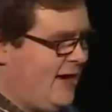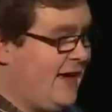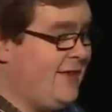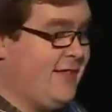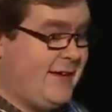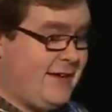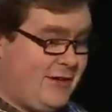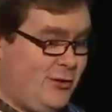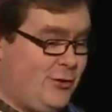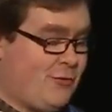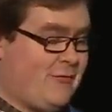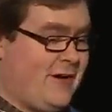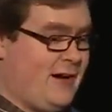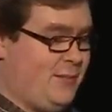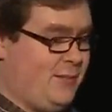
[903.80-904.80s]
I'd like you to
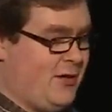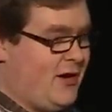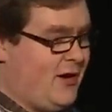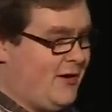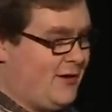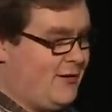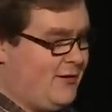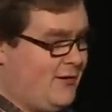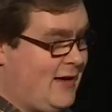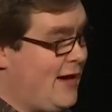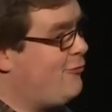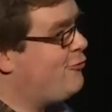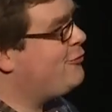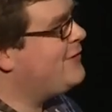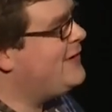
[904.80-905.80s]
write a blog. I
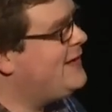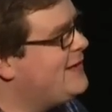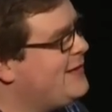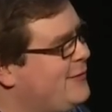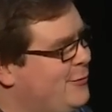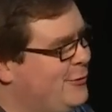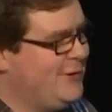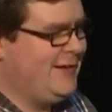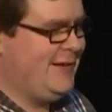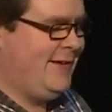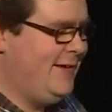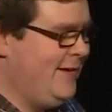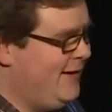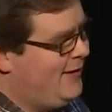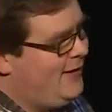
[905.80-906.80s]
really would.
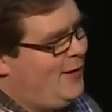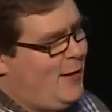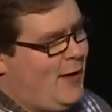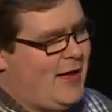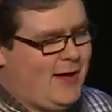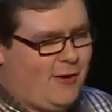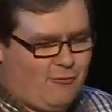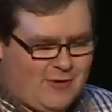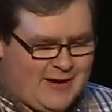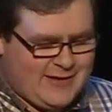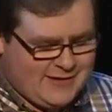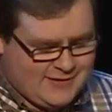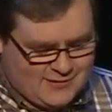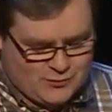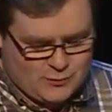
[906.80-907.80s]
Uh,
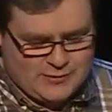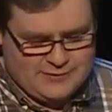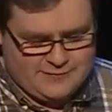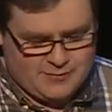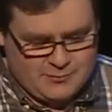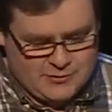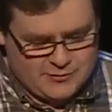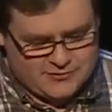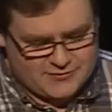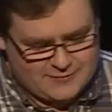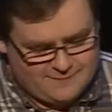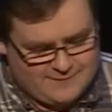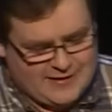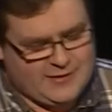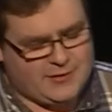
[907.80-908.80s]
writing is one of the most
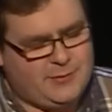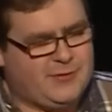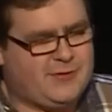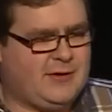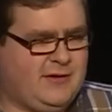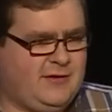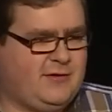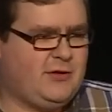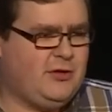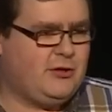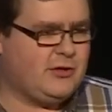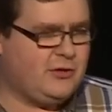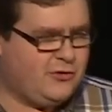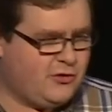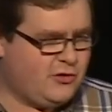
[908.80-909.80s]
valuable things that you
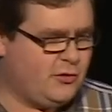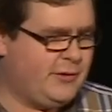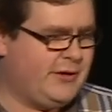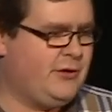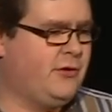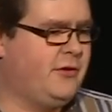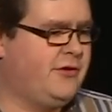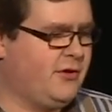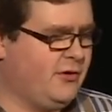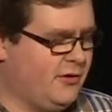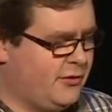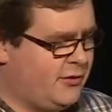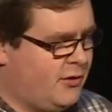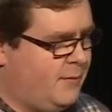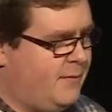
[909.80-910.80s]
can do in order to
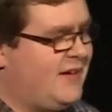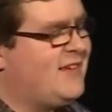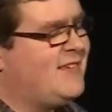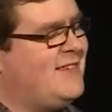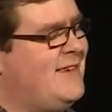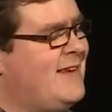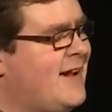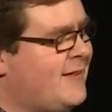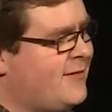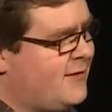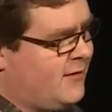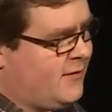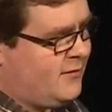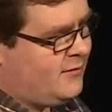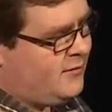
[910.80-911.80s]
learn because
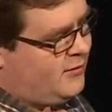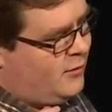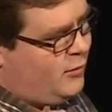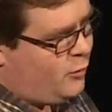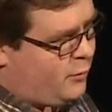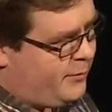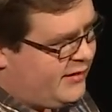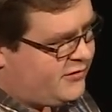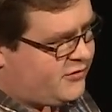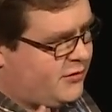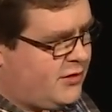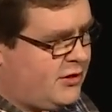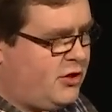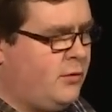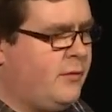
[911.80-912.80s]
nothing will make sure
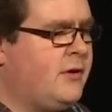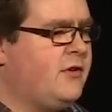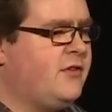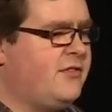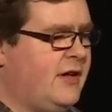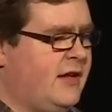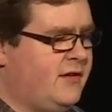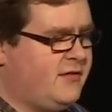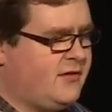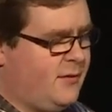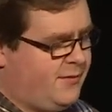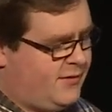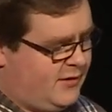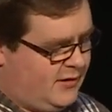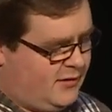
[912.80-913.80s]
that you understand
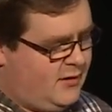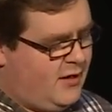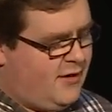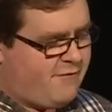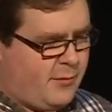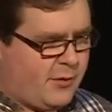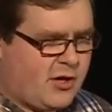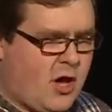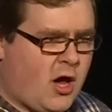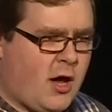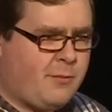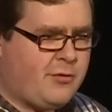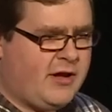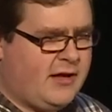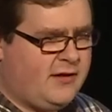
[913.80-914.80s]
something from a
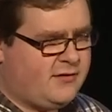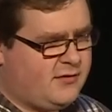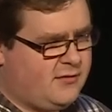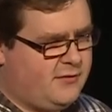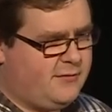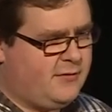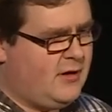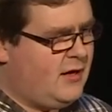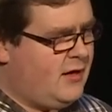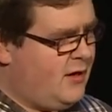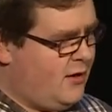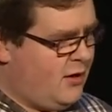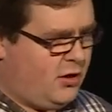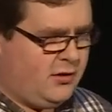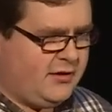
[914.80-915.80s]
comprehensive,
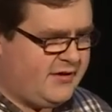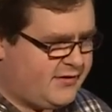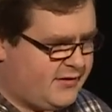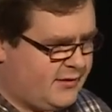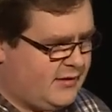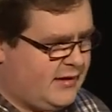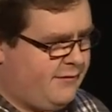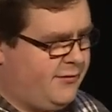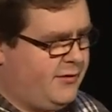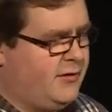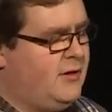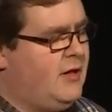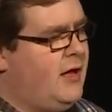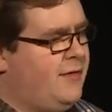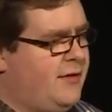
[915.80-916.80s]
holistic level
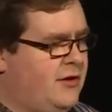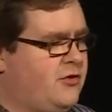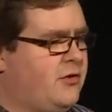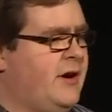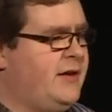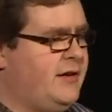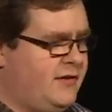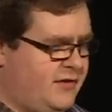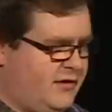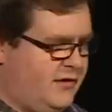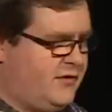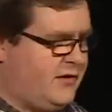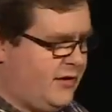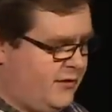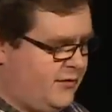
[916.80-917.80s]
than trying to
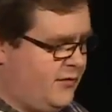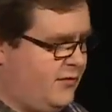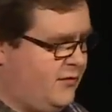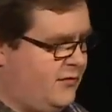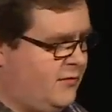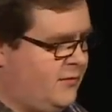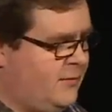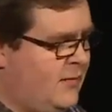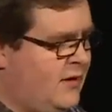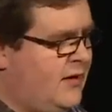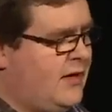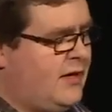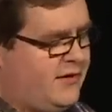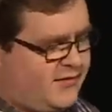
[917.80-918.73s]
teach others it